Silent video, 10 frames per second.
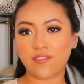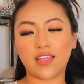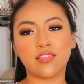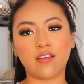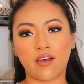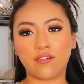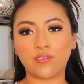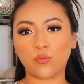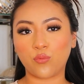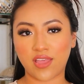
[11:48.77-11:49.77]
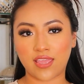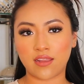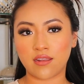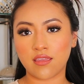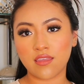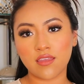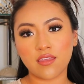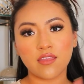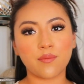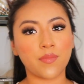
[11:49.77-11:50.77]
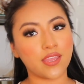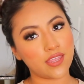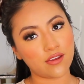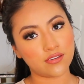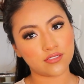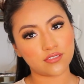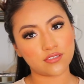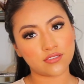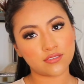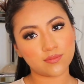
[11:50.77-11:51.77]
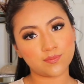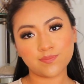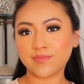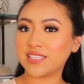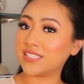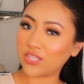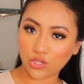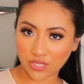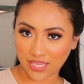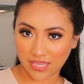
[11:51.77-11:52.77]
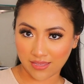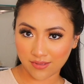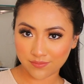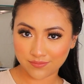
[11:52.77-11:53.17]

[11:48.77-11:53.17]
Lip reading: I love when my hair is just silky.